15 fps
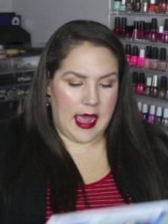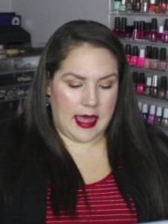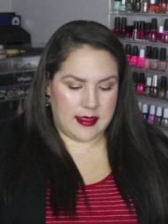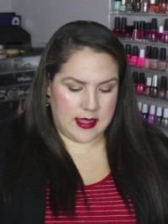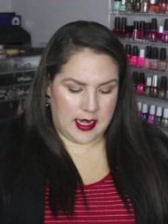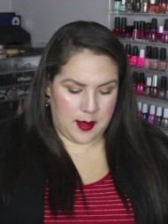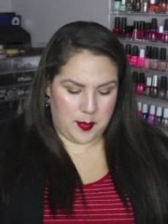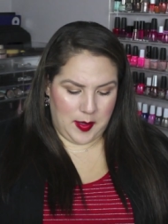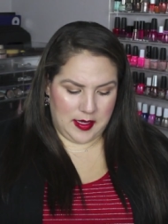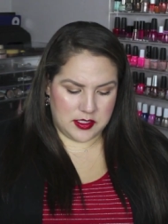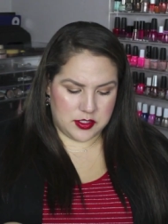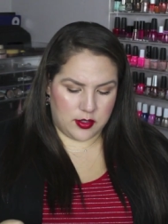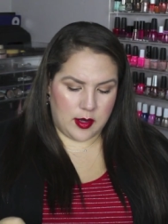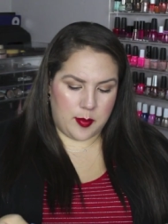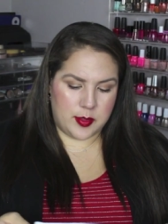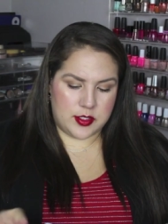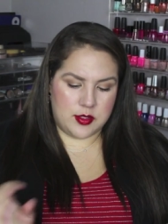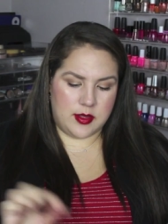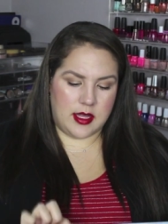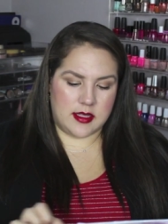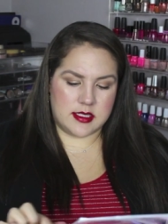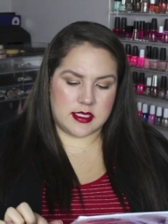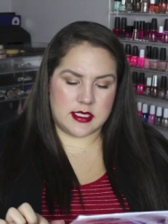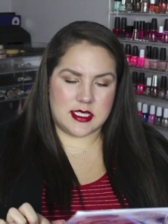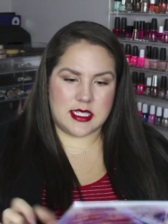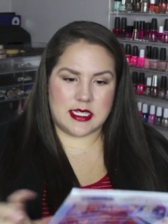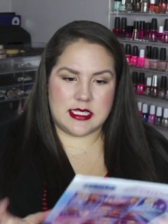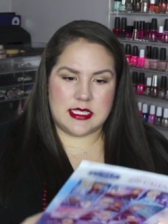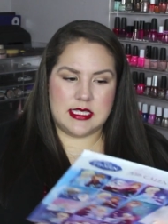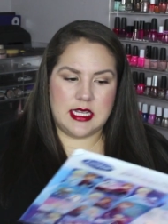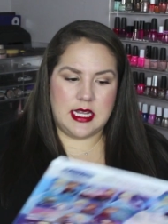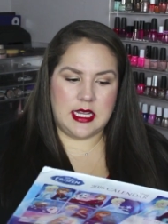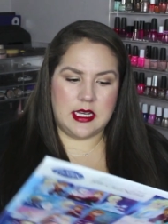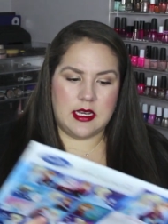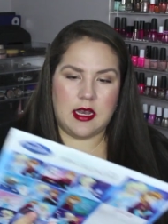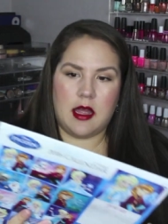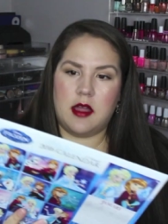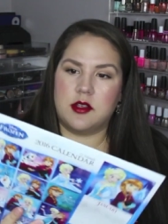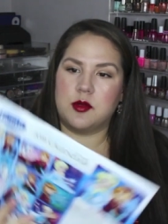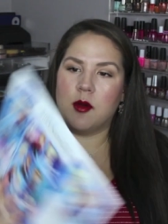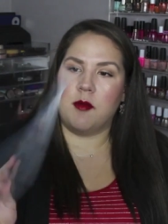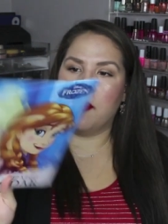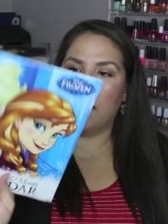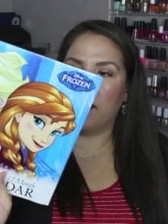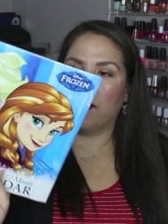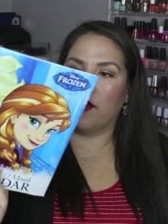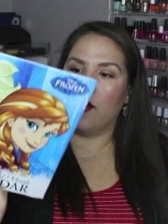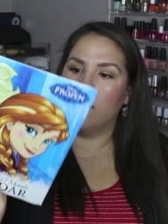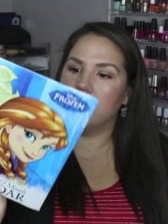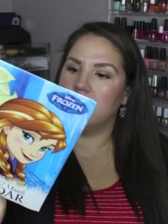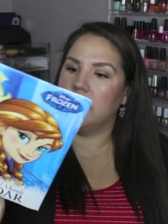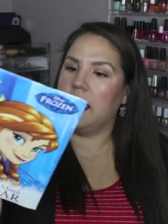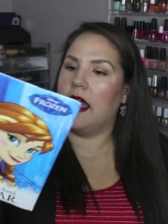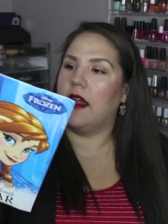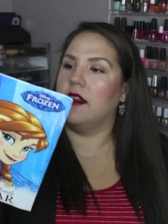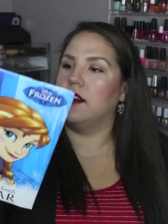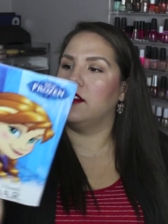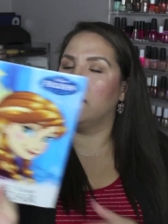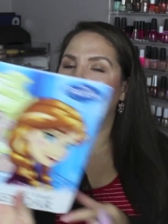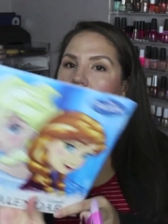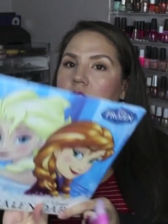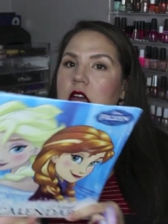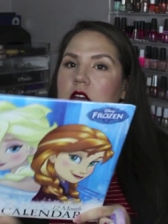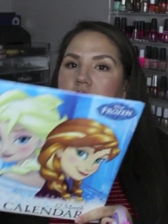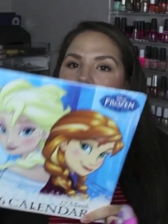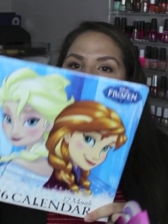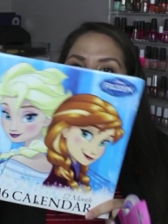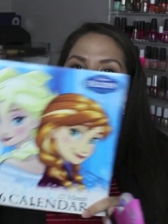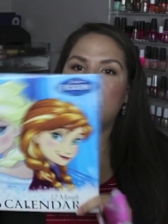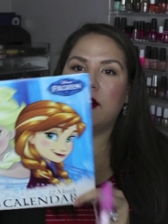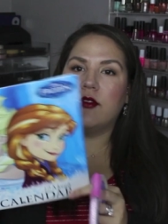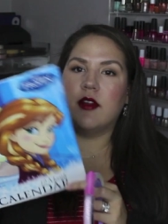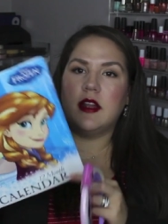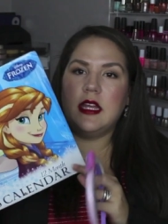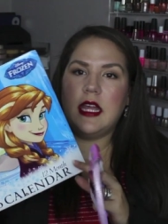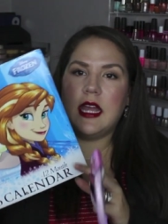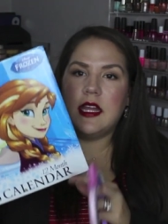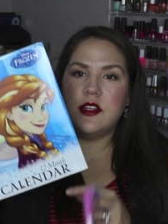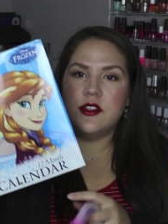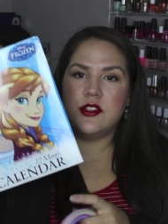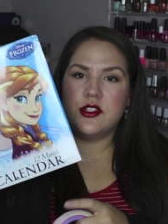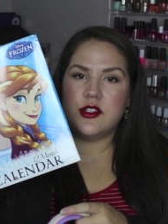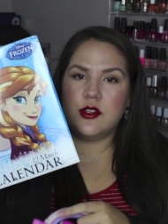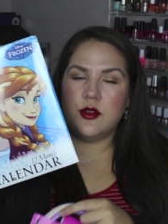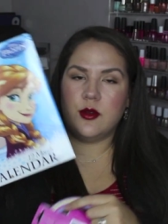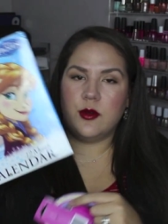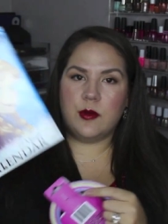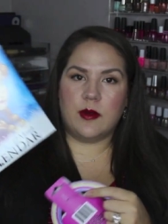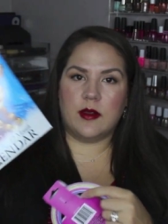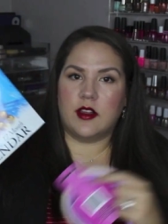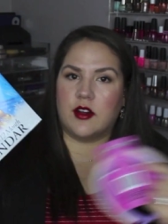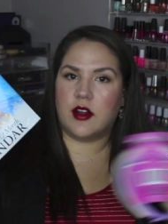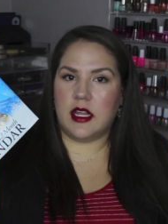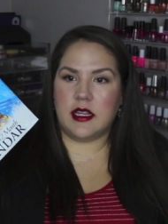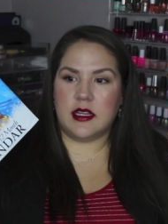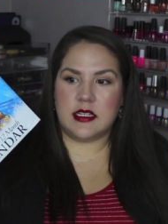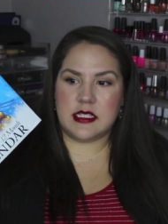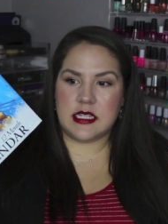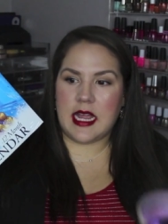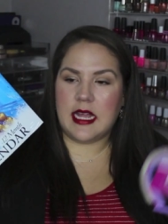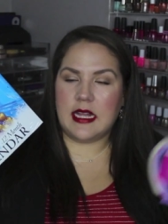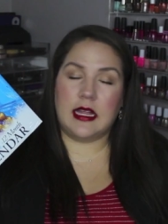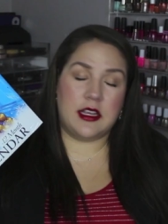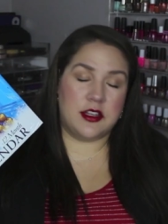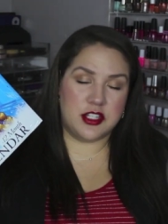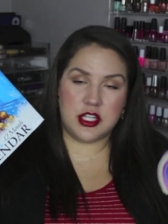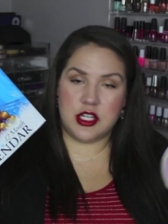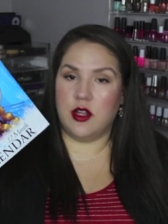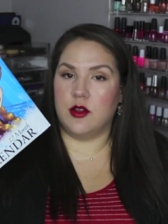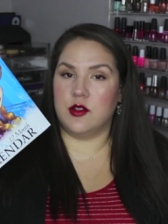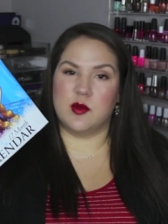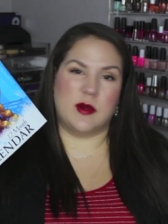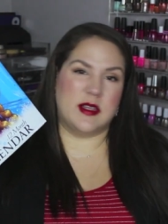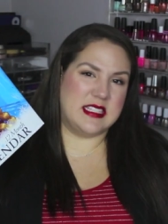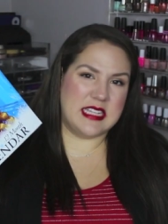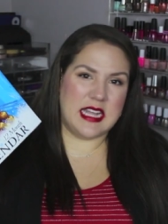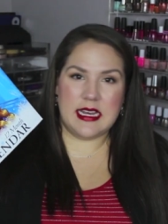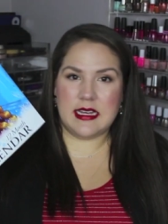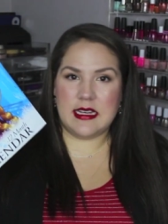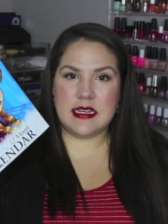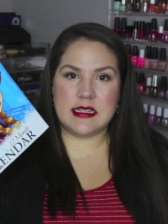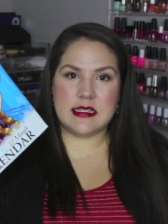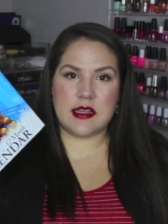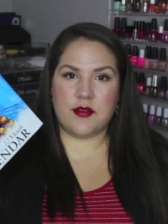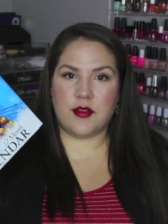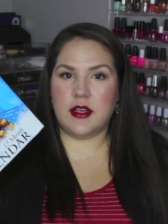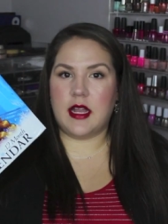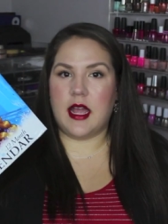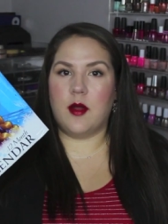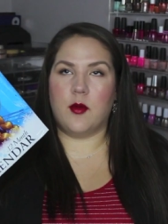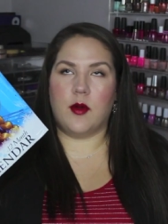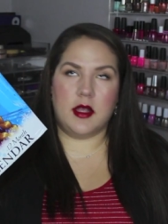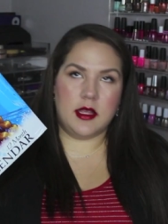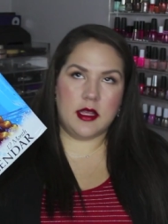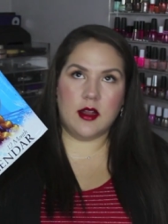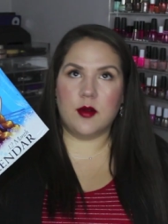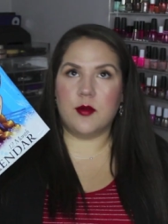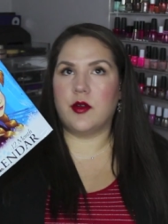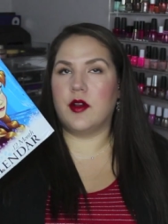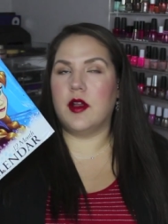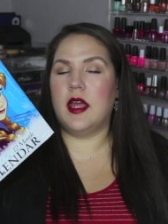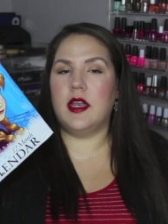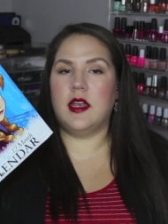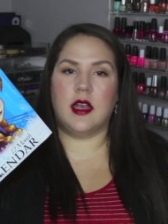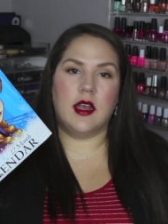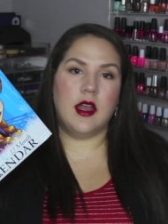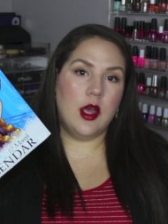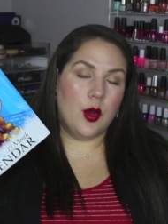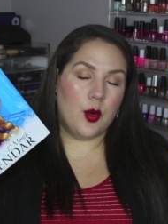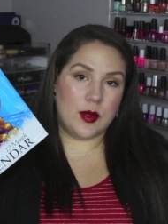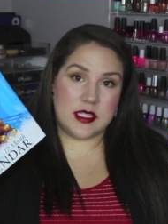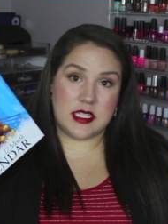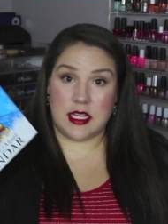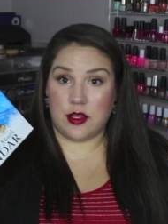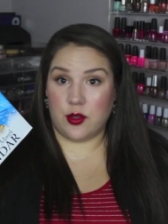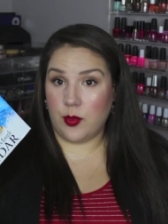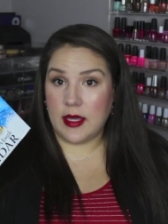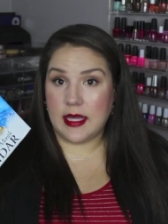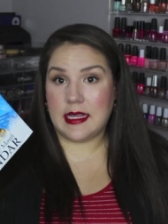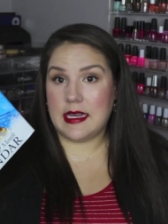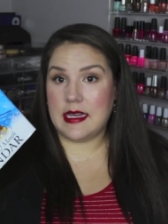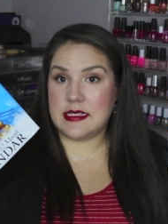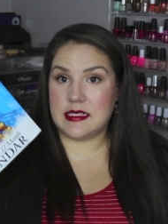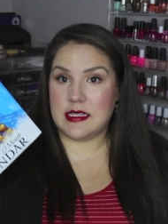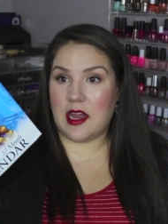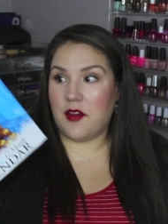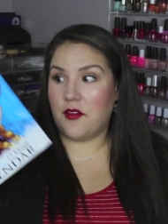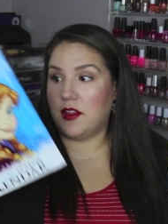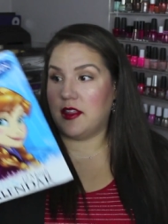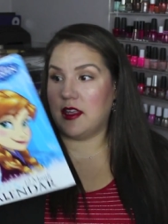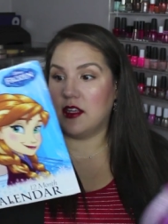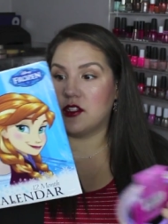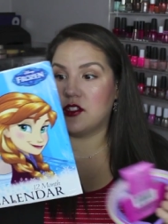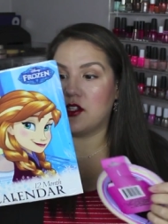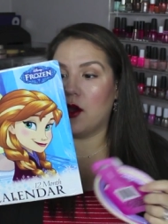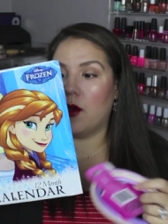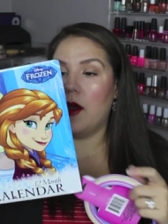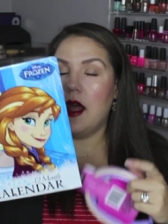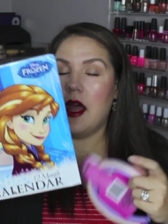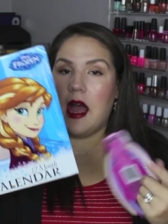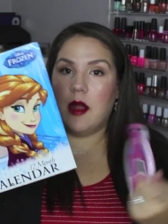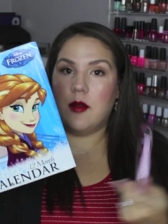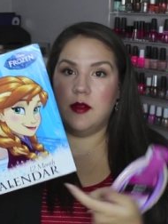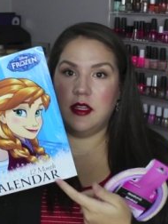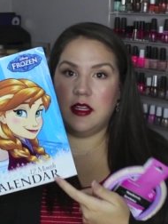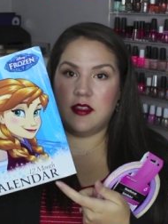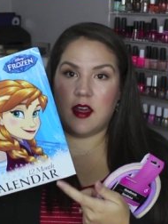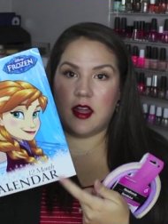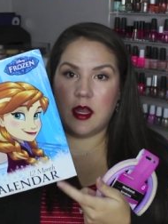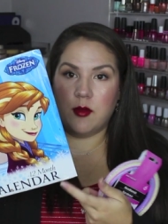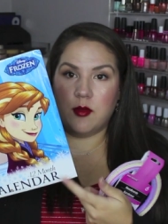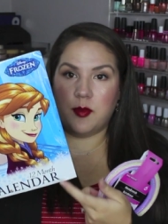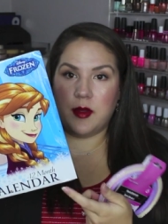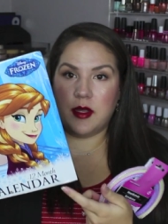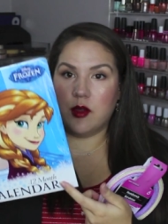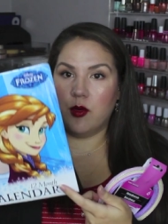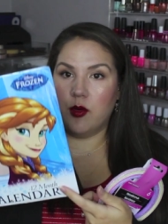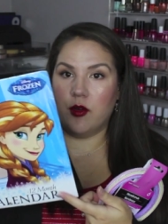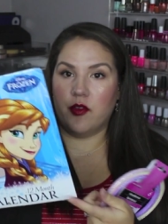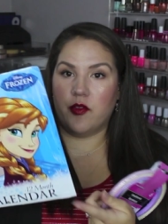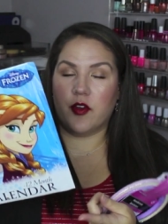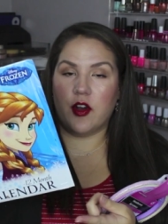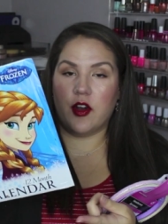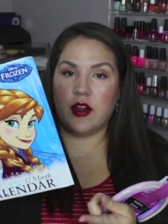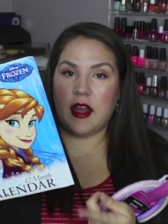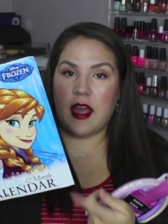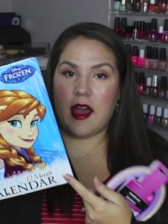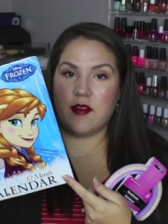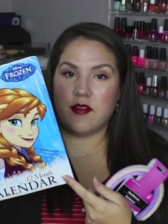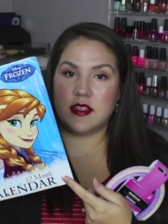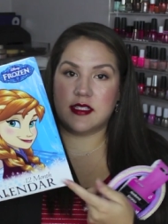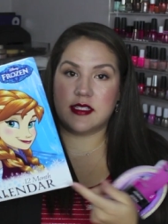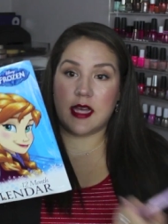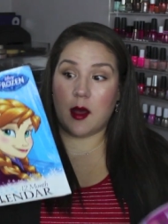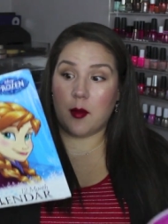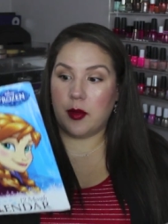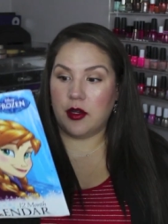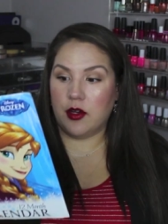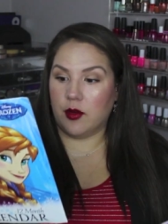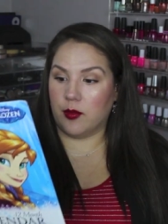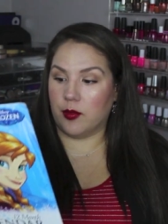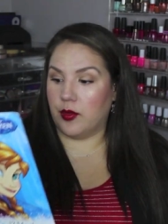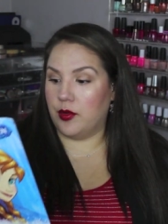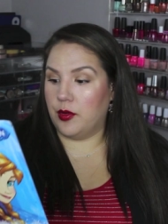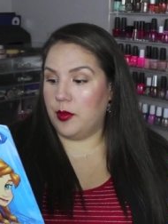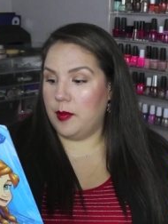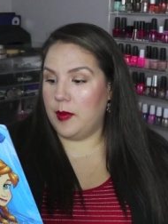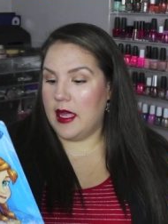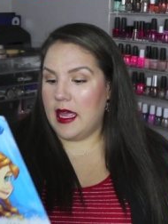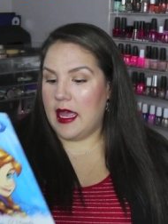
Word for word: And then I picked her up a 2016 12-month Frozen calendar. She's been really into learning the date. Like she knows what date it is every day, what year we're in, and what day of the week it is and everything. So I really thought it would be cool for her to have this up in her room.